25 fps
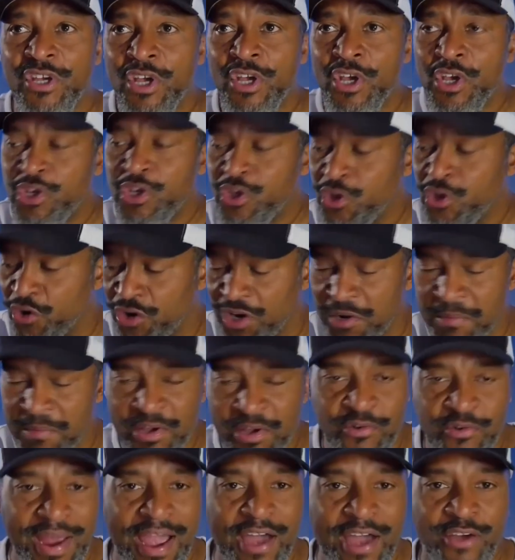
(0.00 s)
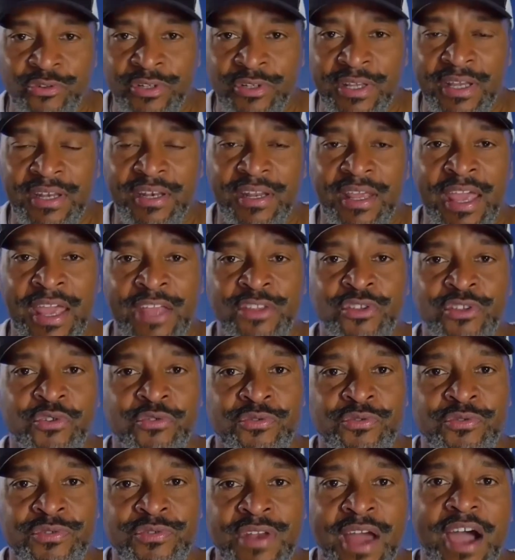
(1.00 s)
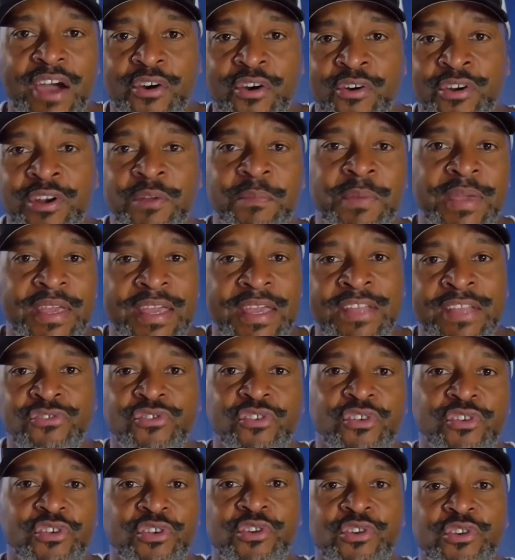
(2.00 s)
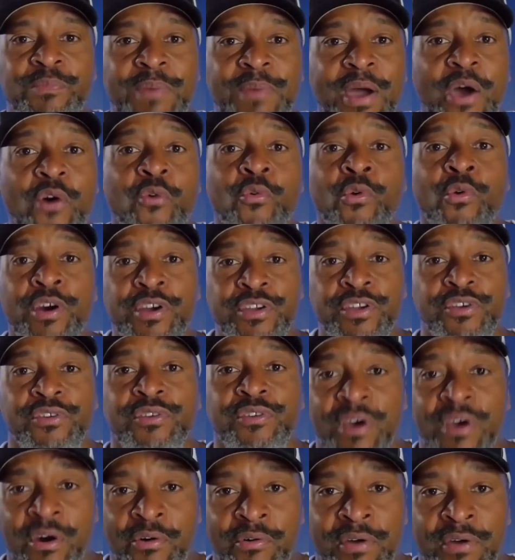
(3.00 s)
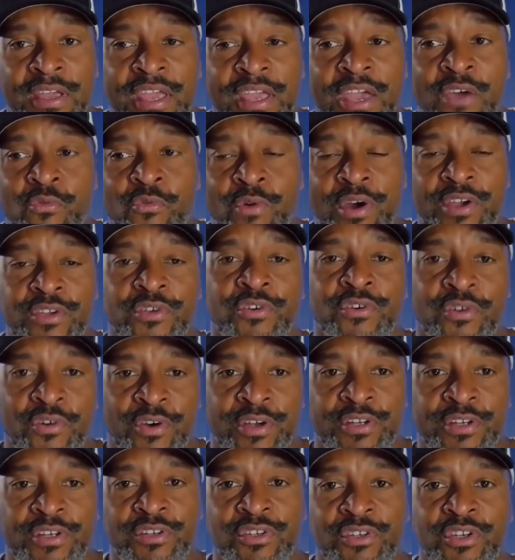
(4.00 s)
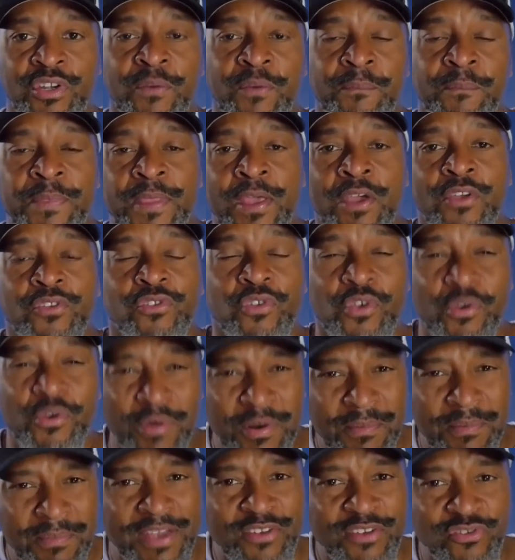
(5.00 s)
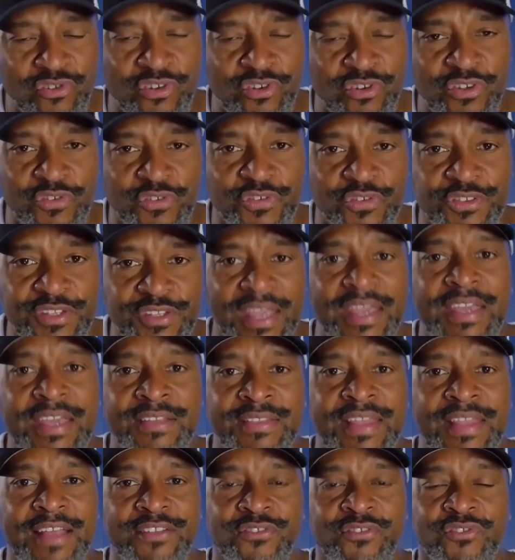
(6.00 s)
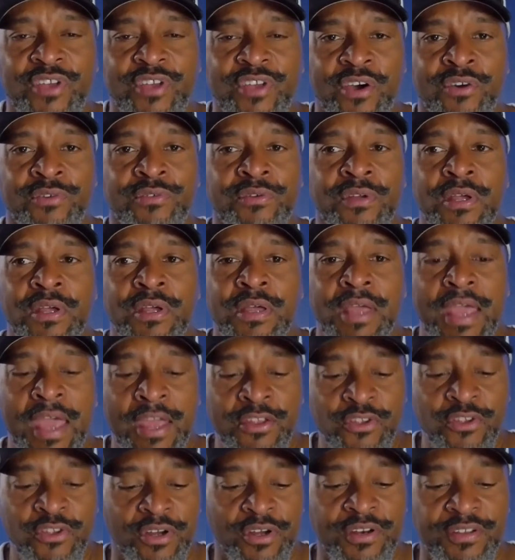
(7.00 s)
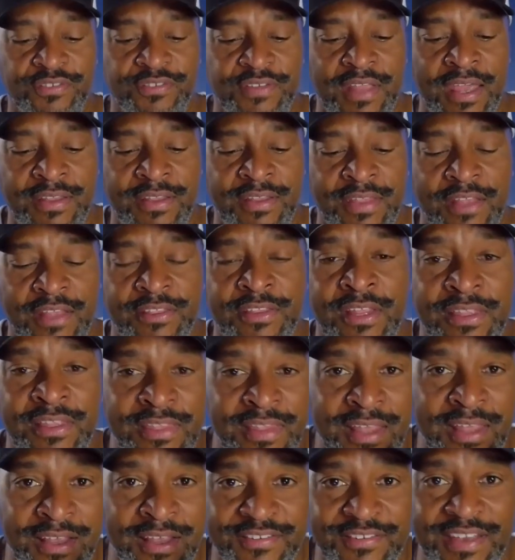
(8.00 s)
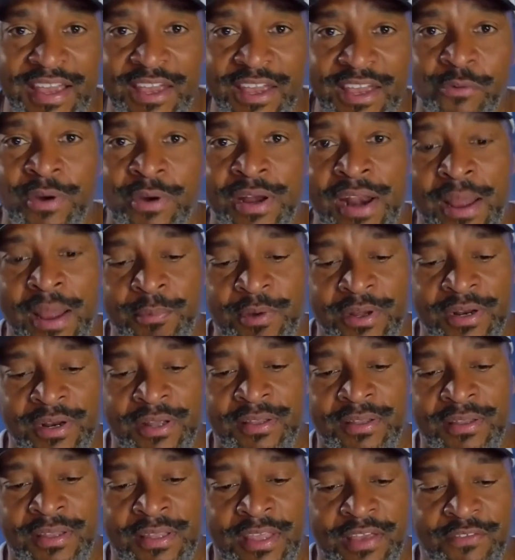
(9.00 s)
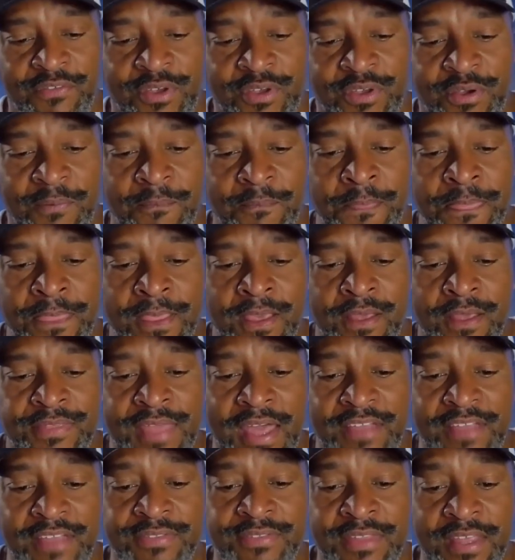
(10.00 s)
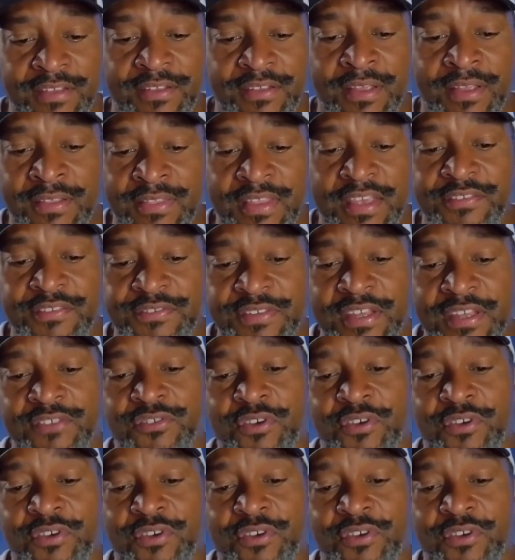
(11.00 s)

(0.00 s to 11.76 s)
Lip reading: you're going to be grounded, and you're not going to be insecure about where you're going and what you're going to do. So you want to make sure you stay in that zone. And you're going to stay in that. Then the second one I'm going to give you, and these things are